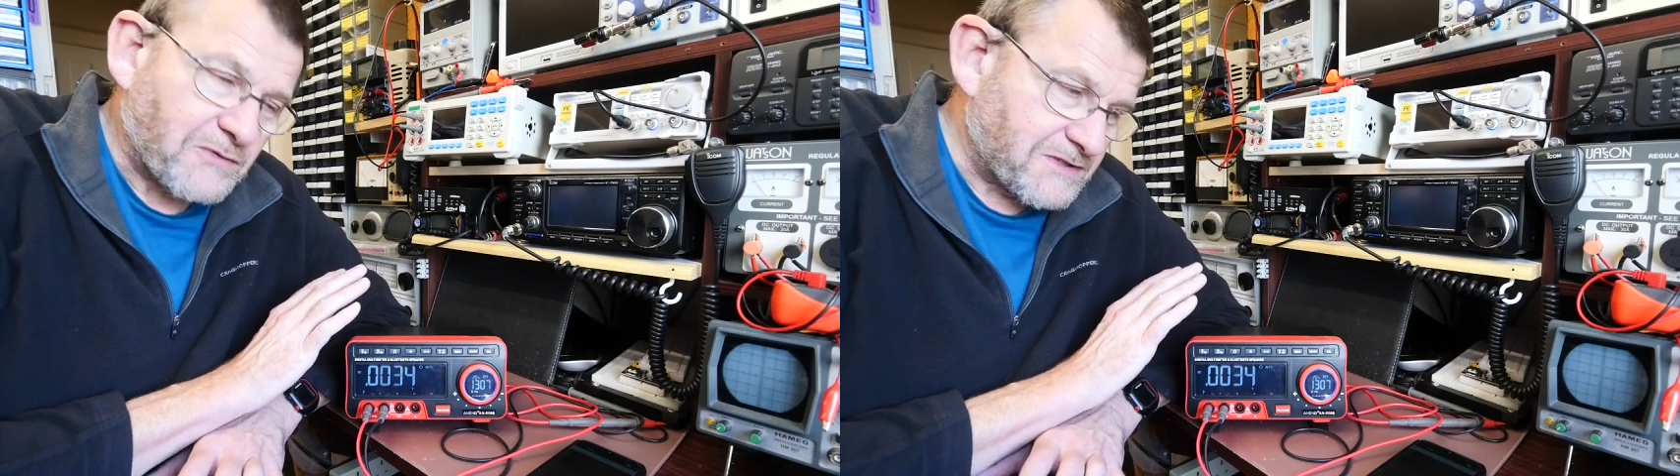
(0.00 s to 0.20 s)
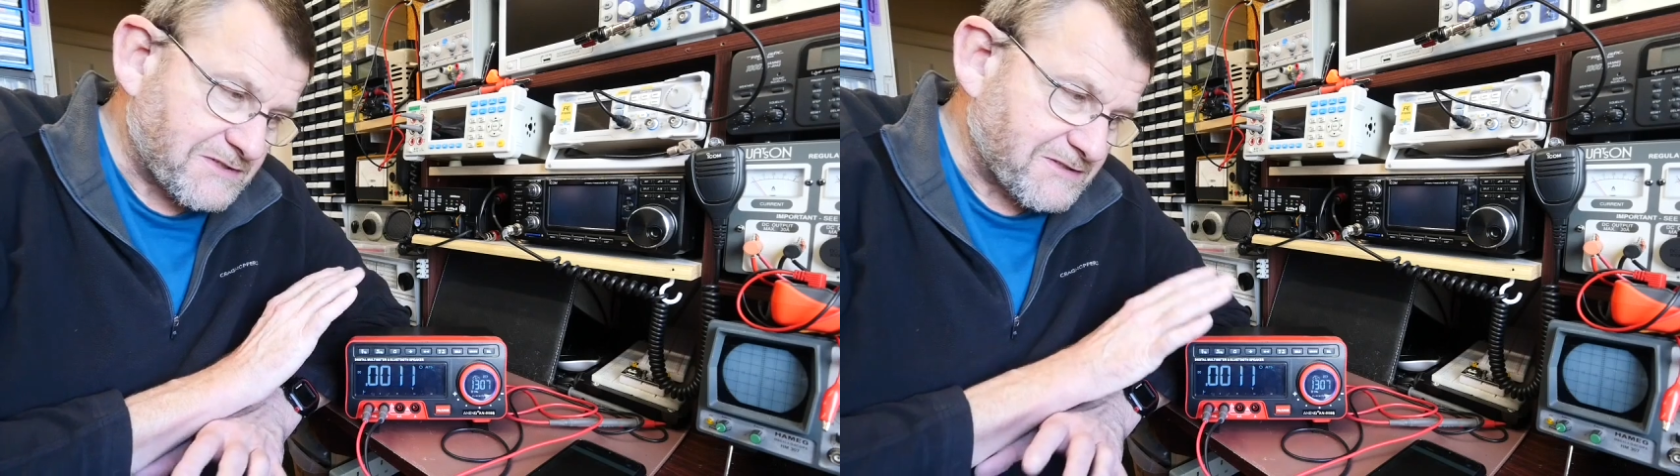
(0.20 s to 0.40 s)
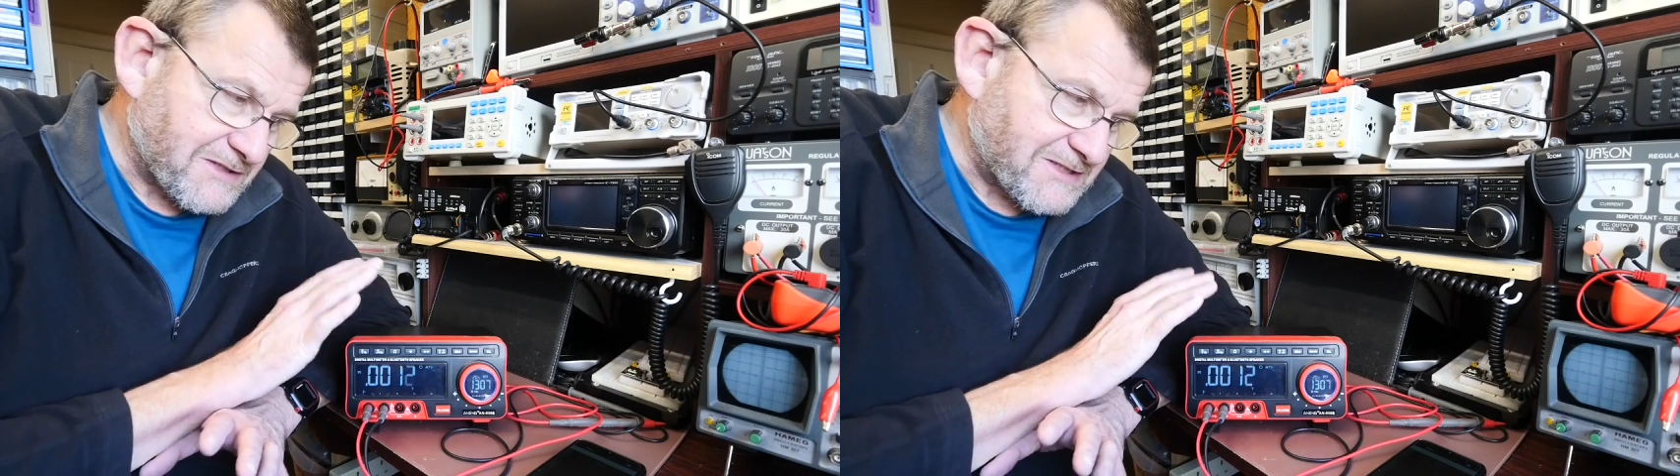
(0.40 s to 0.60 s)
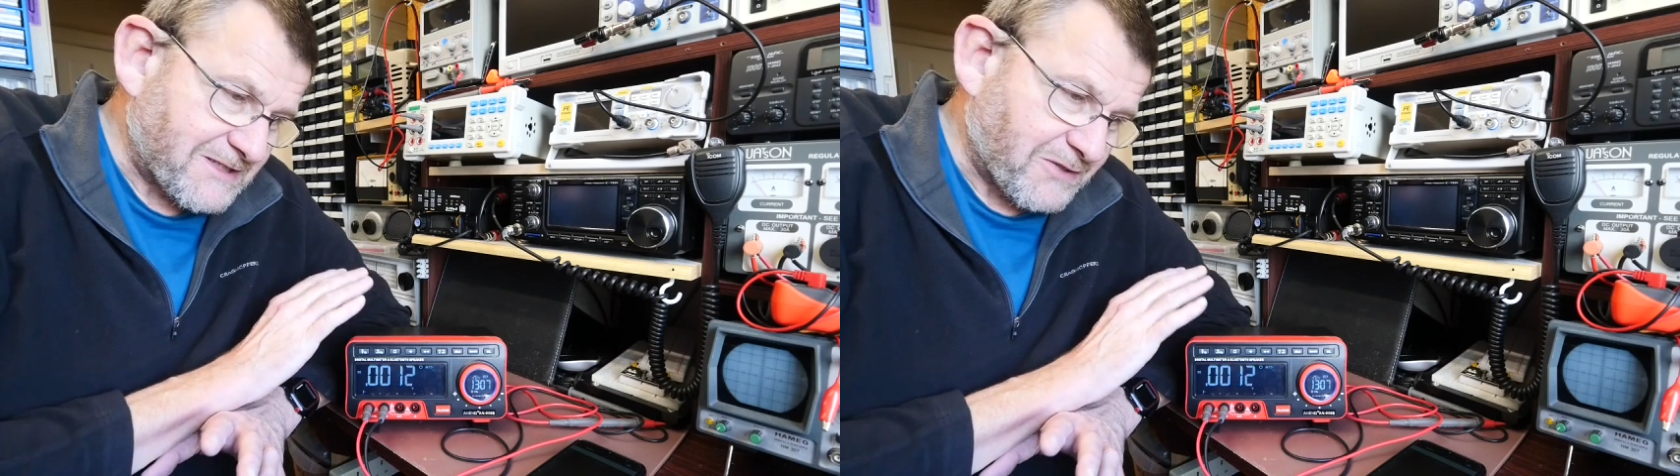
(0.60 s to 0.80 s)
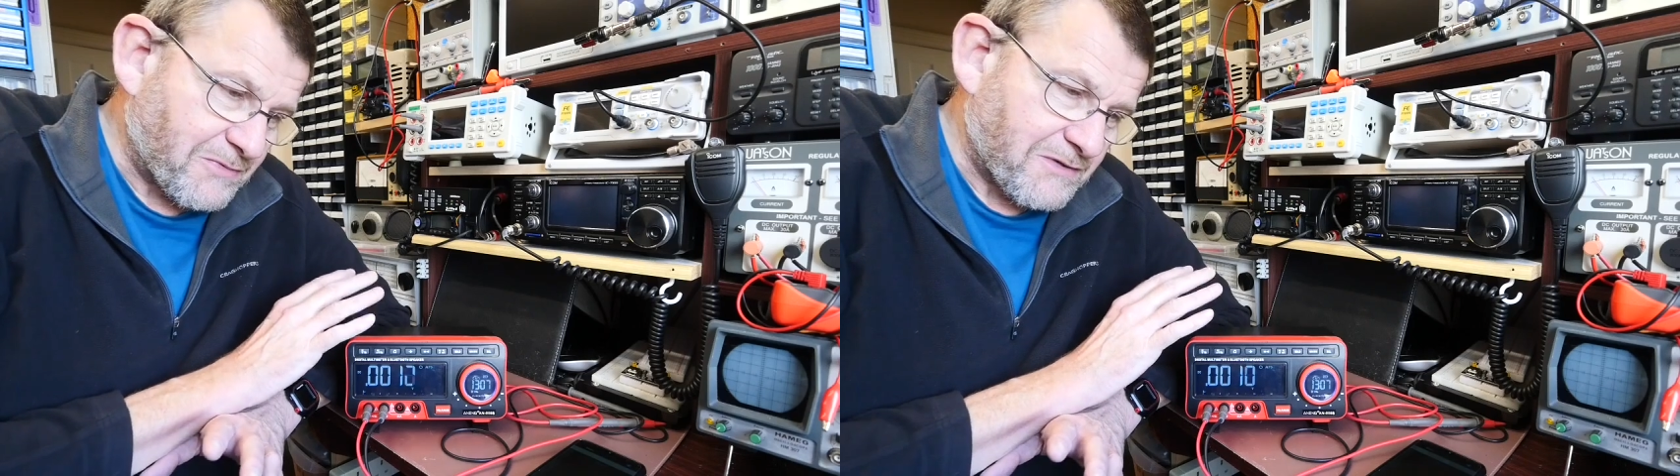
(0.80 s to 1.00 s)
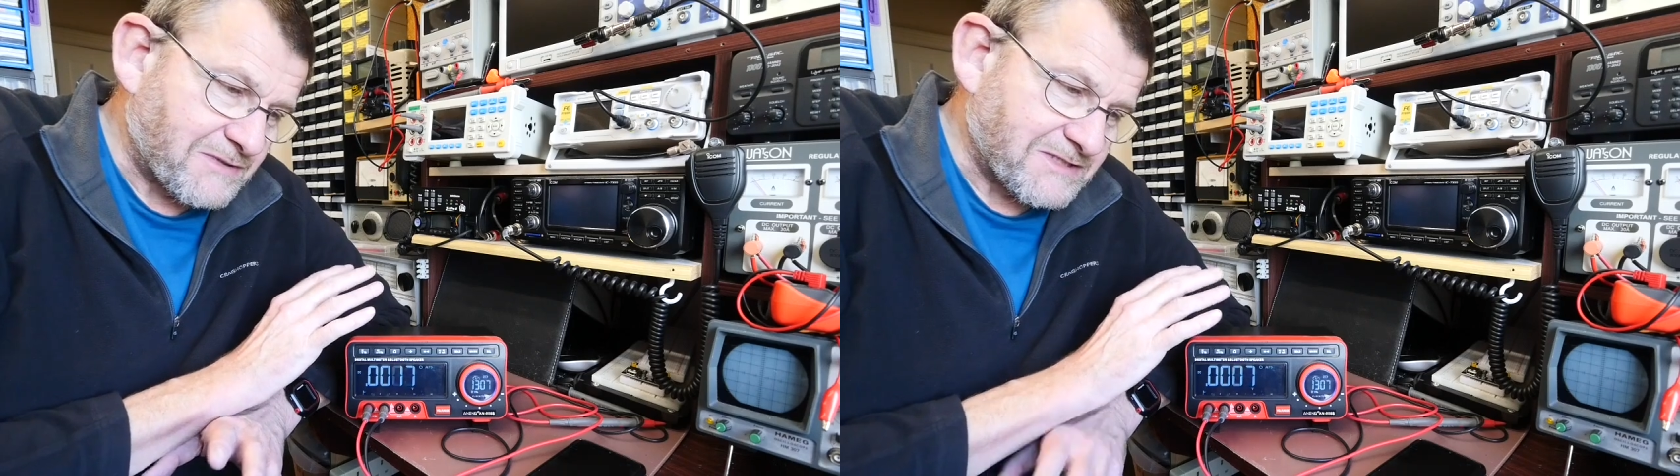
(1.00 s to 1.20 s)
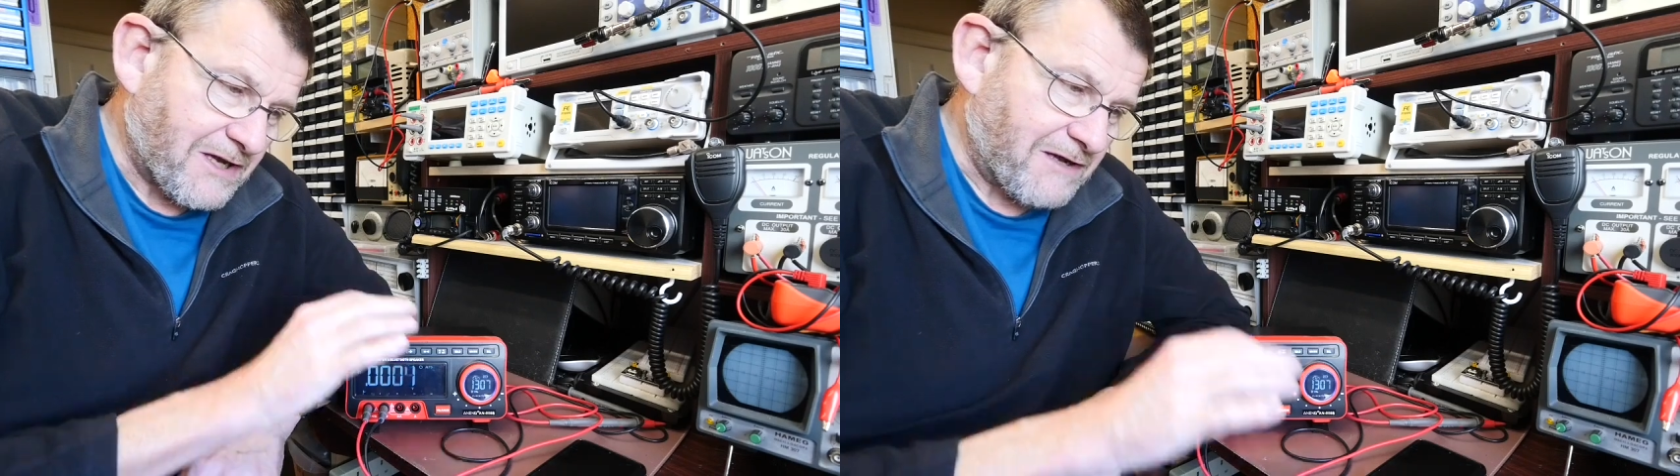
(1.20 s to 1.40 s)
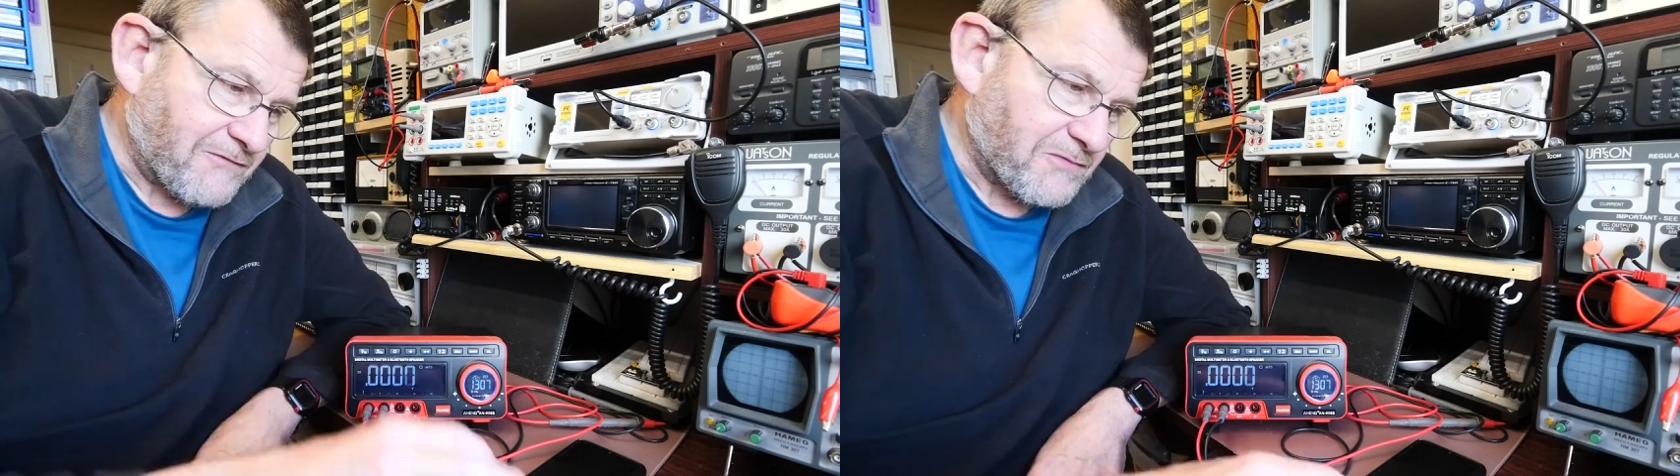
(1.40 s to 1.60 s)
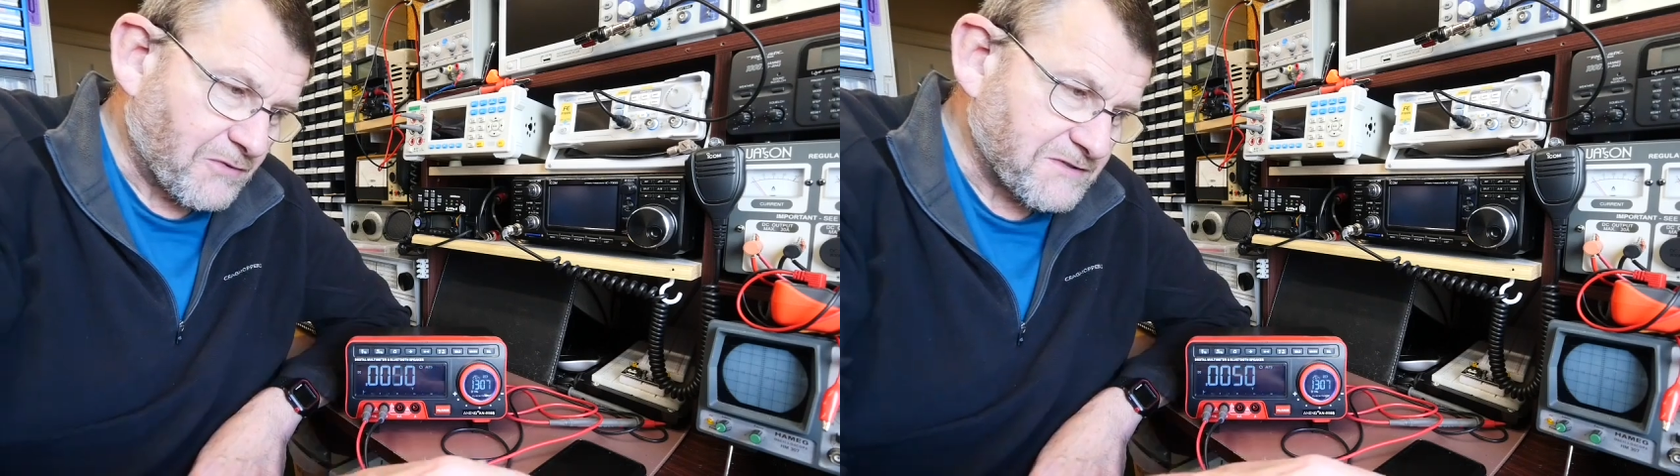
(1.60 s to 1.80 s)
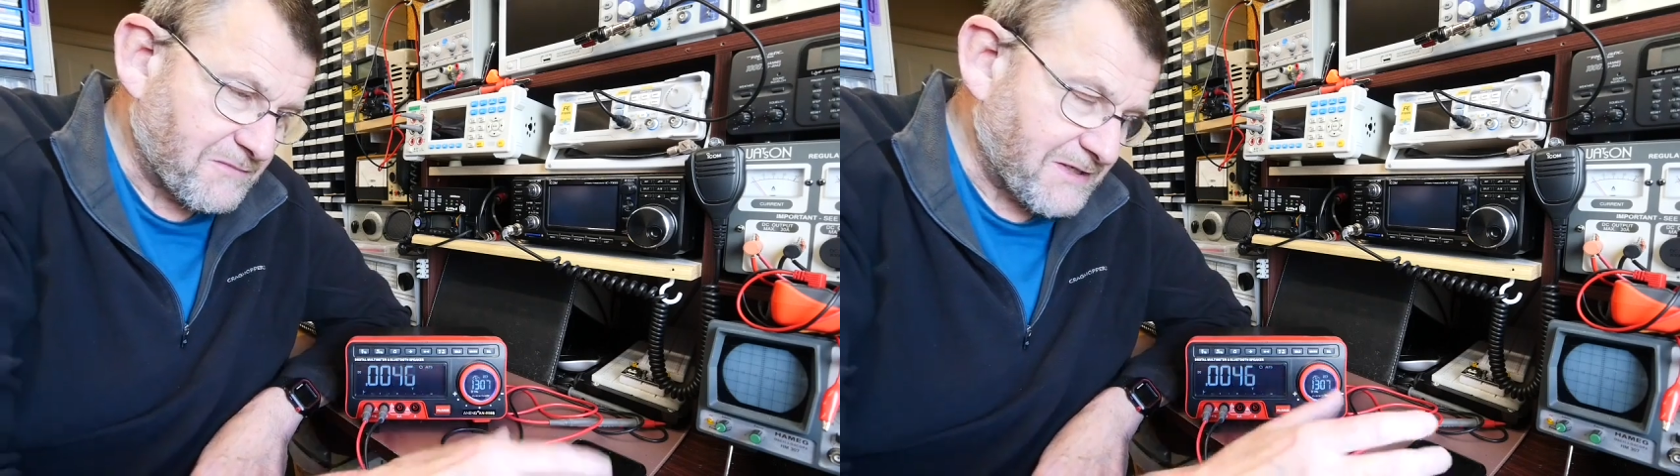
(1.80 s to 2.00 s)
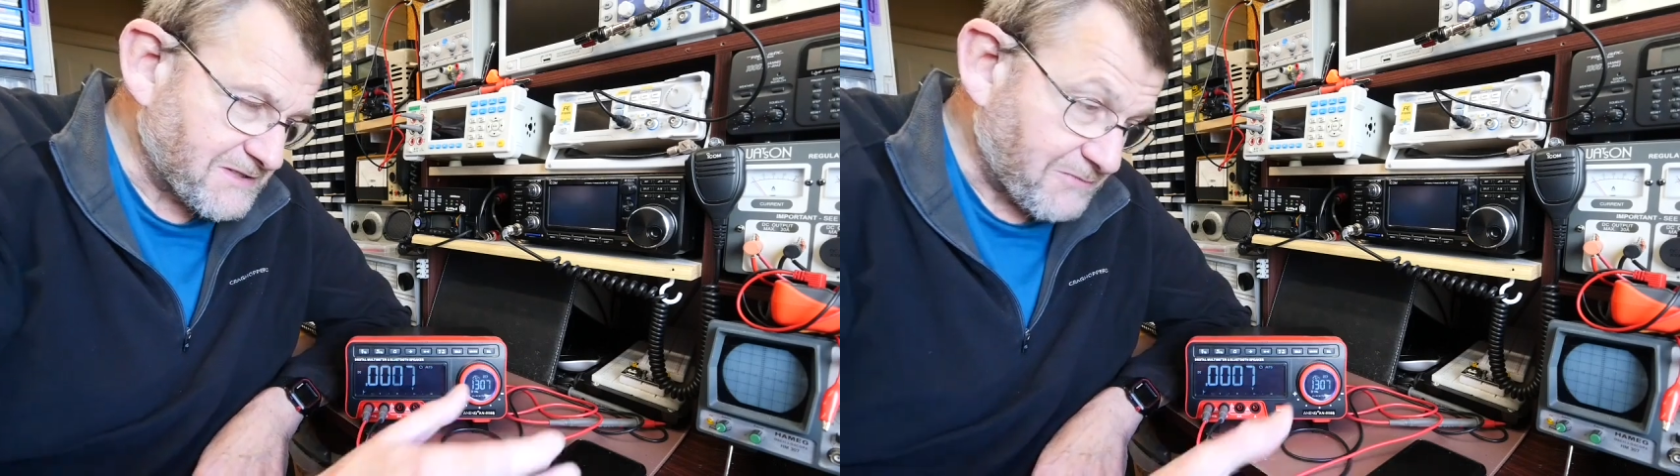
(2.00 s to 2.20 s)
which is a little bit bizarre for a multimeter,